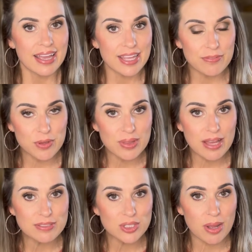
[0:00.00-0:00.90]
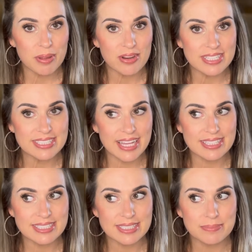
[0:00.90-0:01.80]
If you love strawberry
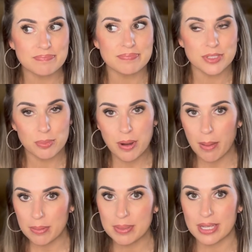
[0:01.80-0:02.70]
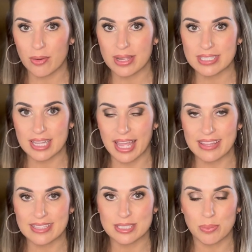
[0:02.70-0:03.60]
scents, you're probably going to
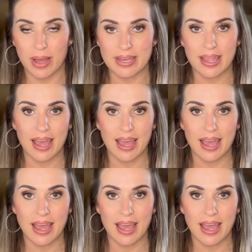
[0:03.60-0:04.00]
like this one.